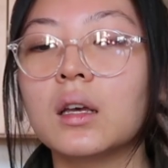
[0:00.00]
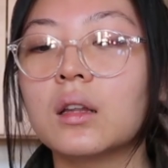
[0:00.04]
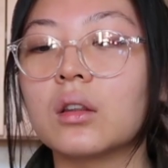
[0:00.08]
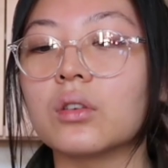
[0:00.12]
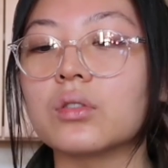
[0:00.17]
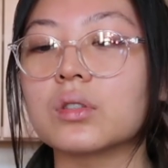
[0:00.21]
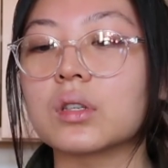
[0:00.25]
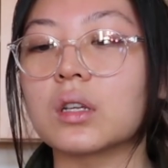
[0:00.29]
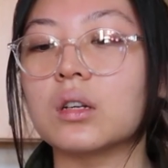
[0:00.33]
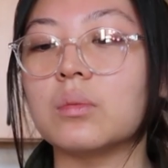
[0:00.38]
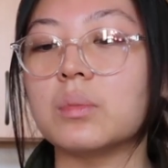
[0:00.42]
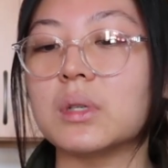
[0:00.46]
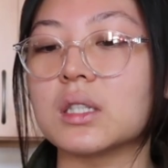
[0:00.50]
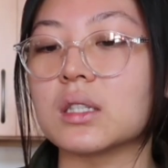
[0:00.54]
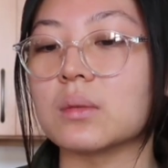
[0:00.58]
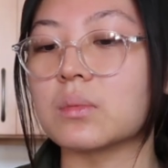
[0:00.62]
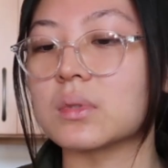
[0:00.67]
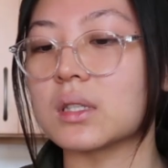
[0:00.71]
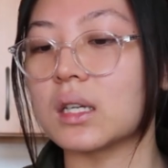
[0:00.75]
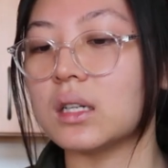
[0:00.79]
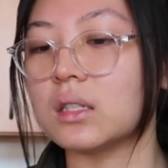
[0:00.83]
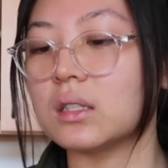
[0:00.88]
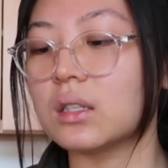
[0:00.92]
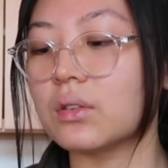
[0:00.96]
there's gonna be some
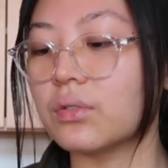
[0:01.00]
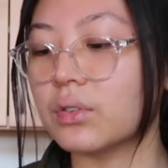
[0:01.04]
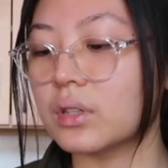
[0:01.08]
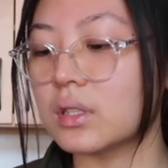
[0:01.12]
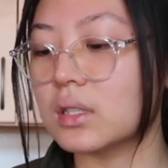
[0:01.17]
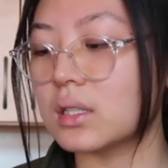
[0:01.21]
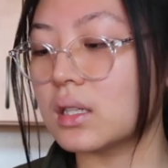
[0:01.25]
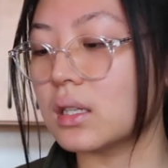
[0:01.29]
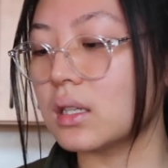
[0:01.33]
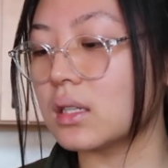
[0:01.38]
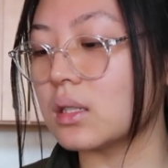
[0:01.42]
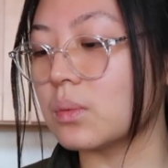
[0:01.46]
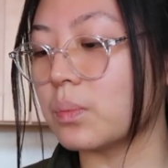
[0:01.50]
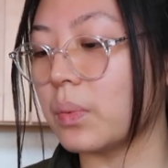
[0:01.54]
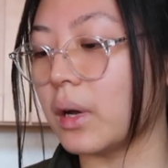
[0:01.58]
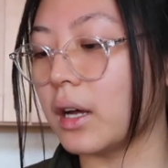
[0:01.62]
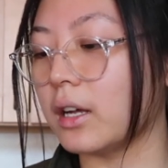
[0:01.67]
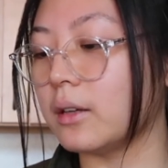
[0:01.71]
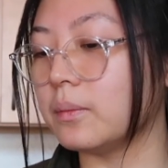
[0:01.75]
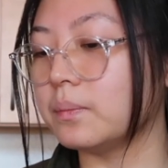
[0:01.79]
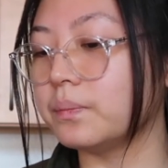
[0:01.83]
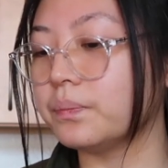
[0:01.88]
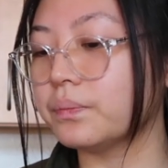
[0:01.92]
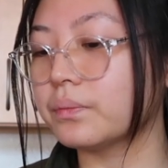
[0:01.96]
slight differences,
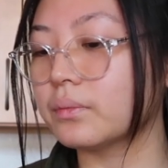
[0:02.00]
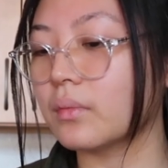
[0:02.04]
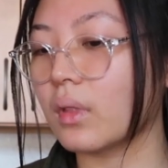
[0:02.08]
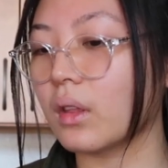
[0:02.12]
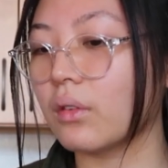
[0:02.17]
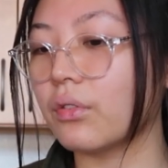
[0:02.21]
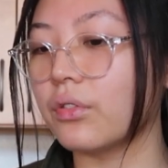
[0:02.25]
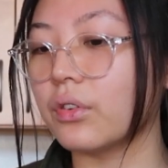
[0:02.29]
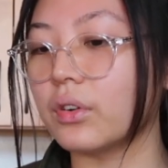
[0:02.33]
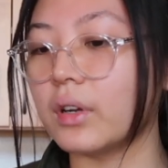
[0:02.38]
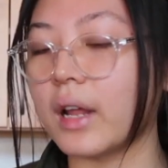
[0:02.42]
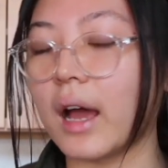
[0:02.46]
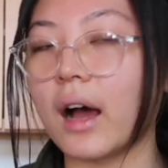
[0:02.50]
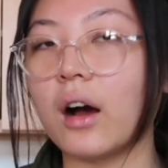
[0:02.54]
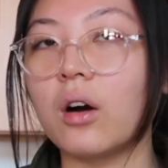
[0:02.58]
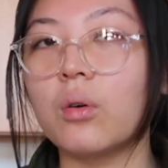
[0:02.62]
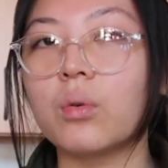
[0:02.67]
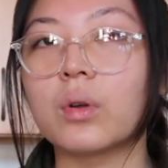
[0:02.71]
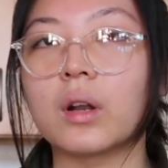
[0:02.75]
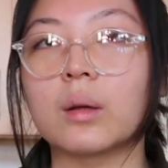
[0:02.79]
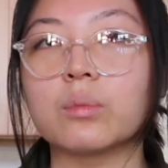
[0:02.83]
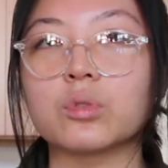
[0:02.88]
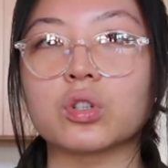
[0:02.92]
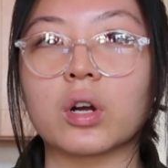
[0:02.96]
but for now
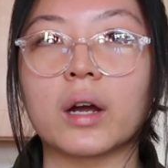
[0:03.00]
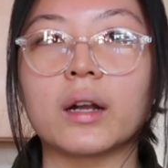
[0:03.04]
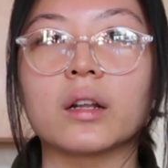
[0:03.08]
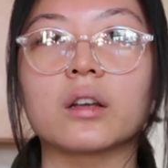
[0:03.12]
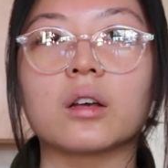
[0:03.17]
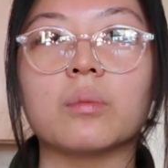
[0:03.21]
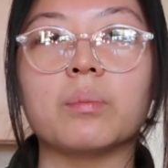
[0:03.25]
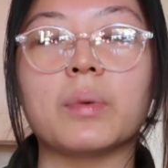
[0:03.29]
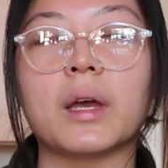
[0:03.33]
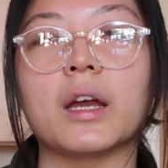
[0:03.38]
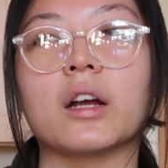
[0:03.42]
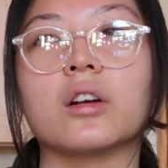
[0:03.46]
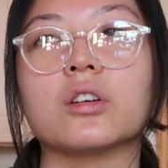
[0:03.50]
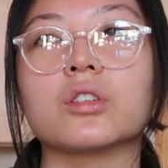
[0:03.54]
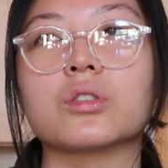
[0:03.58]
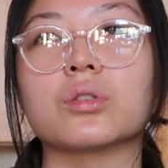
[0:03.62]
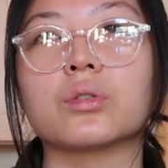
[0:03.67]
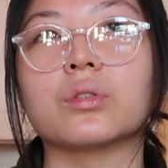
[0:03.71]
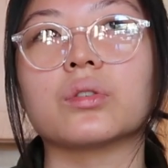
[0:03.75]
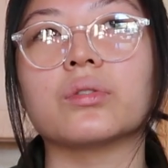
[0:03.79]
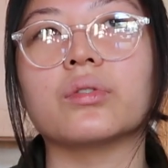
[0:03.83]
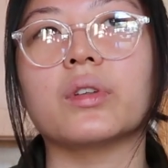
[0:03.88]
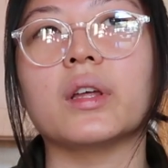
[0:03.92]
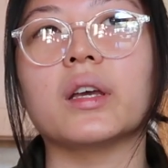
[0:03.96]
what I'm trying to compare is
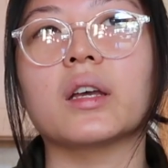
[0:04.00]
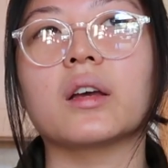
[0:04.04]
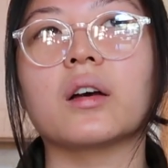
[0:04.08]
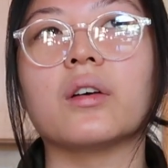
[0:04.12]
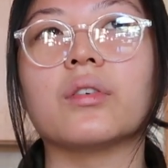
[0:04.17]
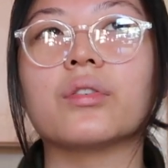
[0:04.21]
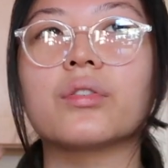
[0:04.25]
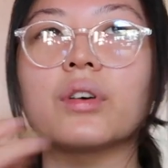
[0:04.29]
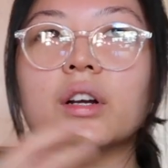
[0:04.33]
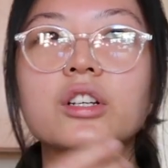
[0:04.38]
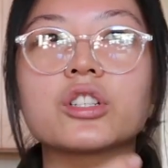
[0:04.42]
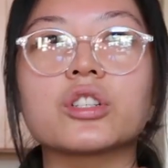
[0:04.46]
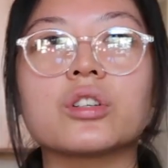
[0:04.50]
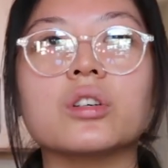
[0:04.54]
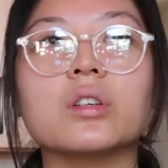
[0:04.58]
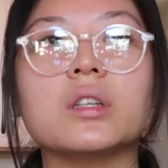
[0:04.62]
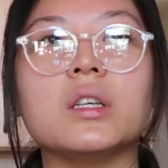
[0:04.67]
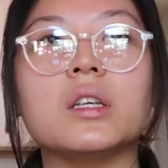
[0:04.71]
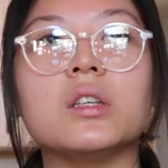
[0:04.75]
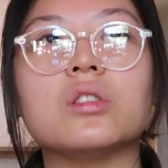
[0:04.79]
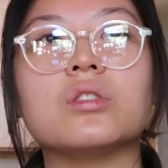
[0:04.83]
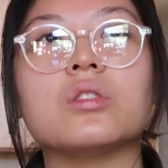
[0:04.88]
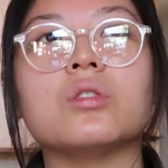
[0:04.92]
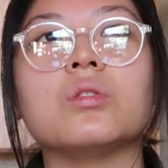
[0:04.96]
sort of like a fresh
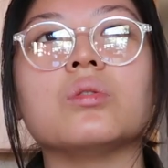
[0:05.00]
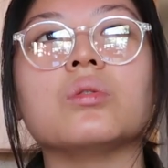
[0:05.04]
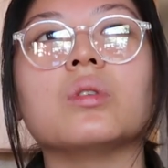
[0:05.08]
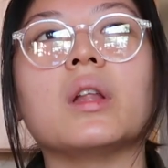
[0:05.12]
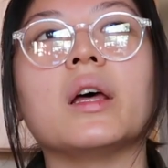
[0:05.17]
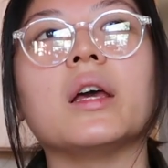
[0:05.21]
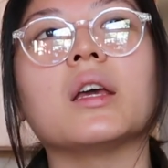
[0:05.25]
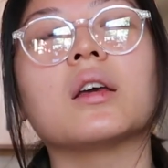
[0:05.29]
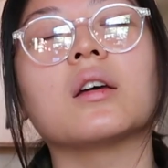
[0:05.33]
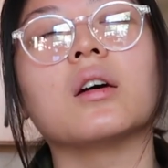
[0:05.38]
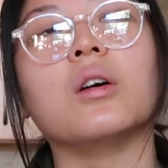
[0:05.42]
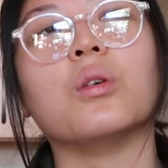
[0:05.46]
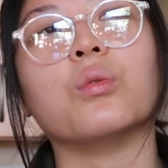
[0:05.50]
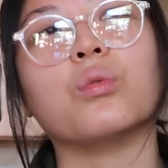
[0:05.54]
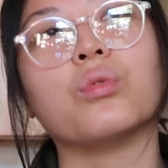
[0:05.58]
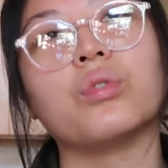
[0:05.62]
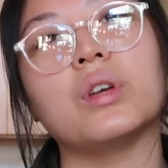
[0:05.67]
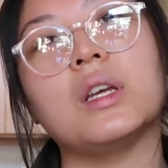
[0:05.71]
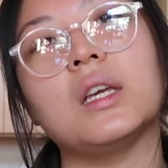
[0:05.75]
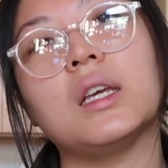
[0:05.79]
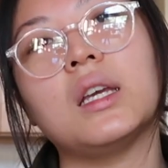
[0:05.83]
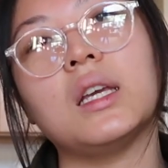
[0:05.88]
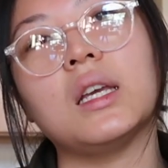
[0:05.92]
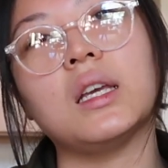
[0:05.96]
cookie to like a
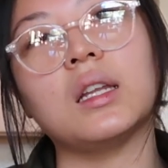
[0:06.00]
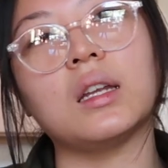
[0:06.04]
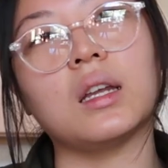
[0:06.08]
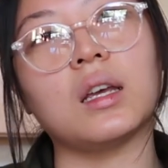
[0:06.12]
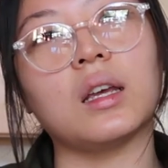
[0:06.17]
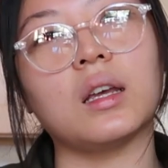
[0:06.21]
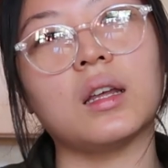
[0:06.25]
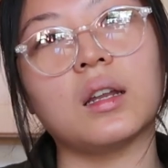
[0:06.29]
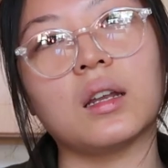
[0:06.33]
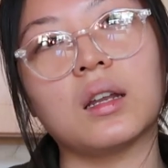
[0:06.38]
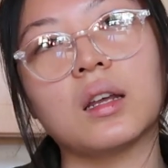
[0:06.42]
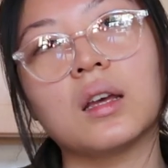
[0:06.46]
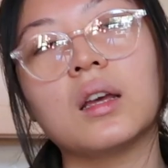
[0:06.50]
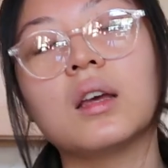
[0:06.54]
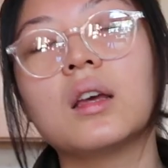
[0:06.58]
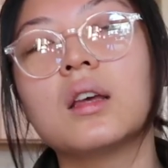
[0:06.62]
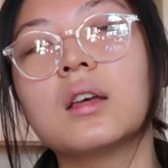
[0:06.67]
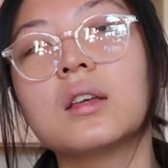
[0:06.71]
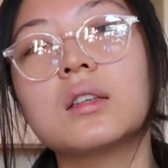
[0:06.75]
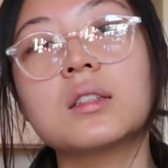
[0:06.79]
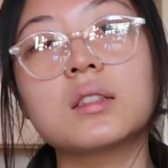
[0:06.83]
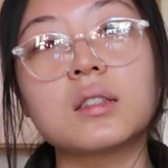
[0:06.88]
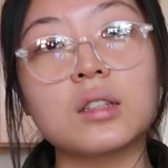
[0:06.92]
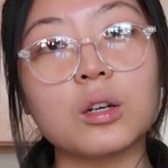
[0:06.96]
reheated,
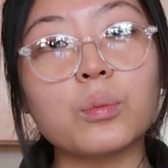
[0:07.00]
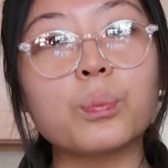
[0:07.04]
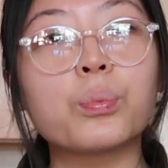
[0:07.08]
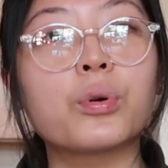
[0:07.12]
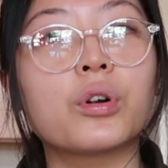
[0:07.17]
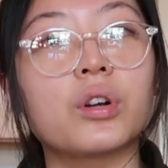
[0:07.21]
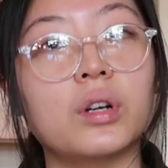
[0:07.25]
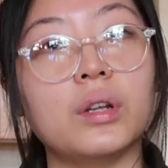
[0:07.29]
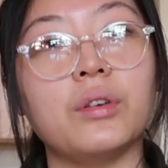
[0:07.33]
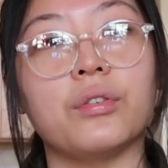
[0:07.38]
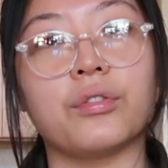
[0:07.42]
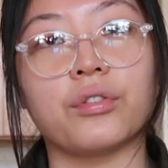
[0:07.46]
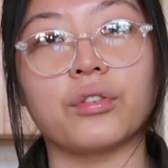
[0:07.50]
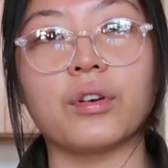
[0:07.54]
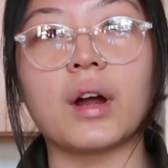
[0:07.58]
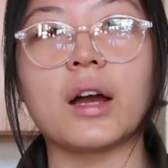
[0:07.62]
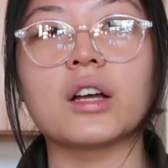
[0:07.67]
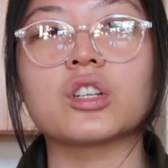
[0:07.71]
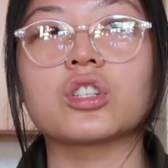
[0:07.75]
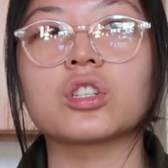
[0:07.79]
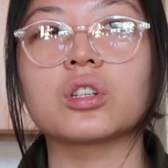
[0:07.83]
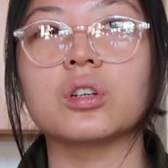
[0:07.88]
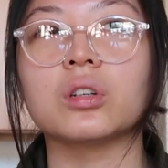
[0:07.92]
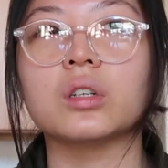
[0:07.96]
still pretty
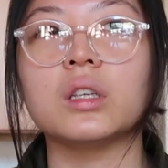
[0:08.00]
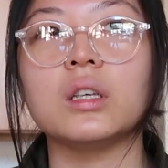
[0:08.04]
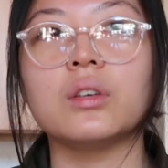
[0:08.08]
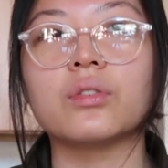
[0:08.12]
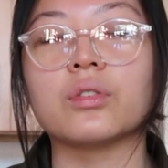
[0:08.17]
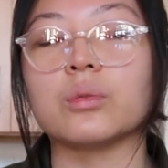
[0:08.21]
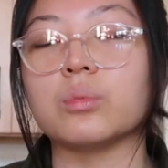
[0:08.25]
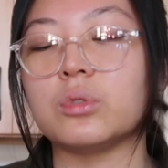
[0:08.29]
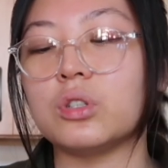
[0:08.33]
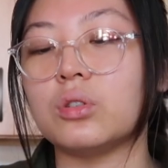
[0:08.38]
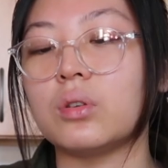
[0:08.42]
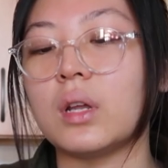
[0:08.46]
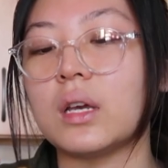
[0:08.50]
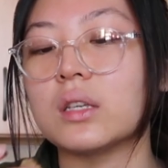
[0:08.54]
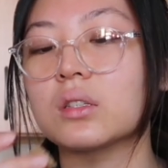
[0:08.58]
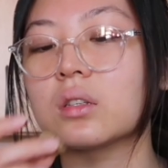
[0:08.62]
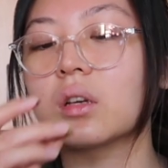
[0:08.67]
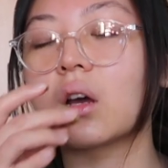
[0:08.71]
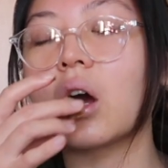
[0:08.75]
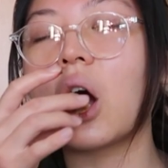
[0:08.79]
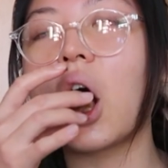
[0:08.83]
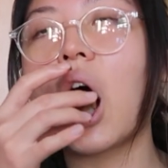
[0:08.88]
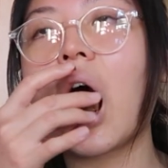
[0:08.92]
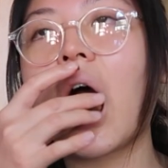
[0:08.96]
fresh cookie from two days
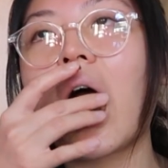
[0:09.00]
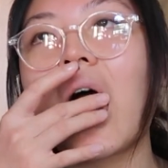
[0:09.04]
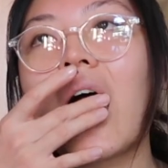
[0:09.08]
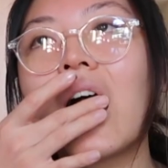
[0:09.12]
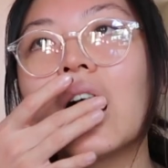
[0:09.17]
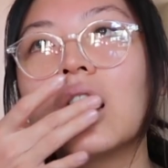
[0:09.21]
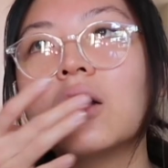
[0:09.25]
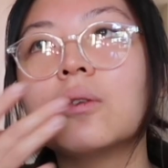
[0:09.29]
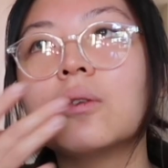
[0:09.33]
ago.